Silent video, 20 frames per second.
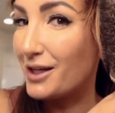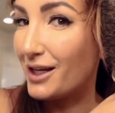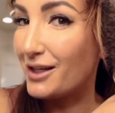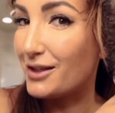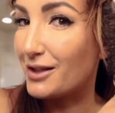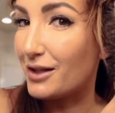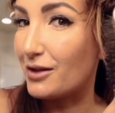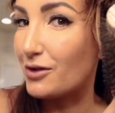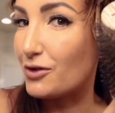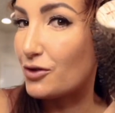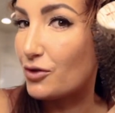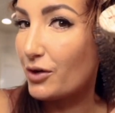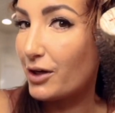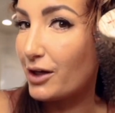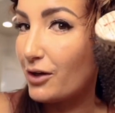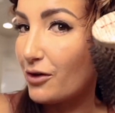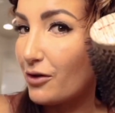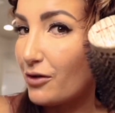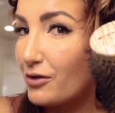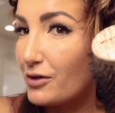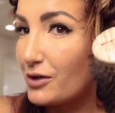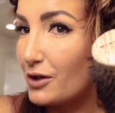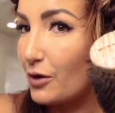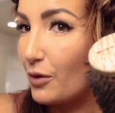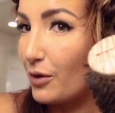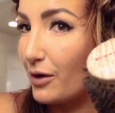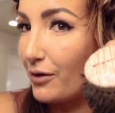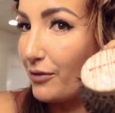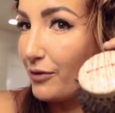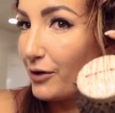into the straightener.
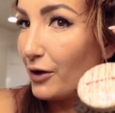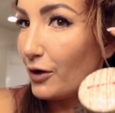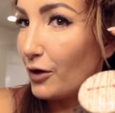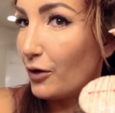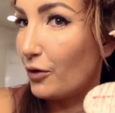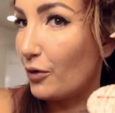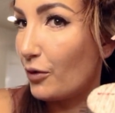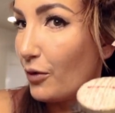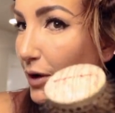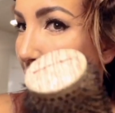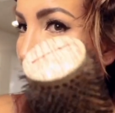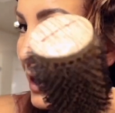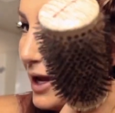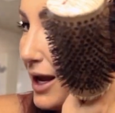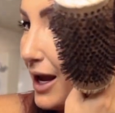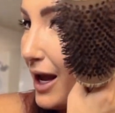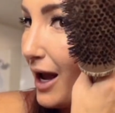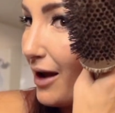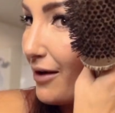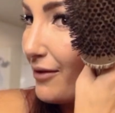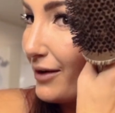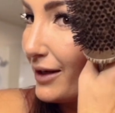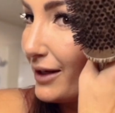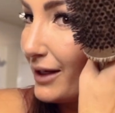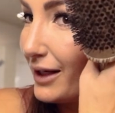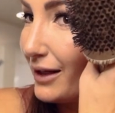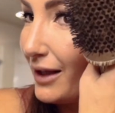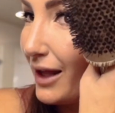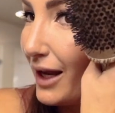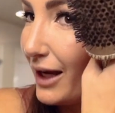So if you have
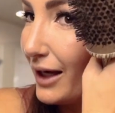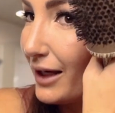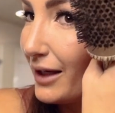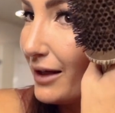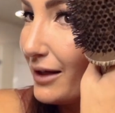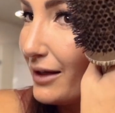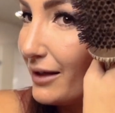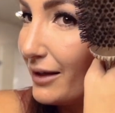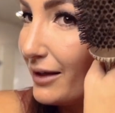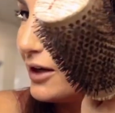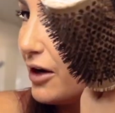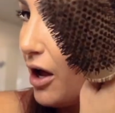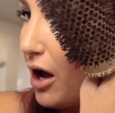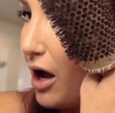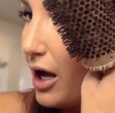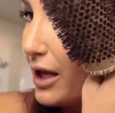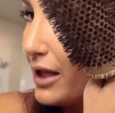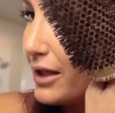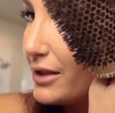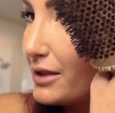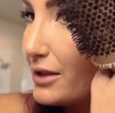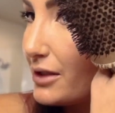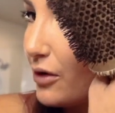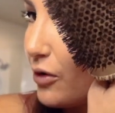any like knots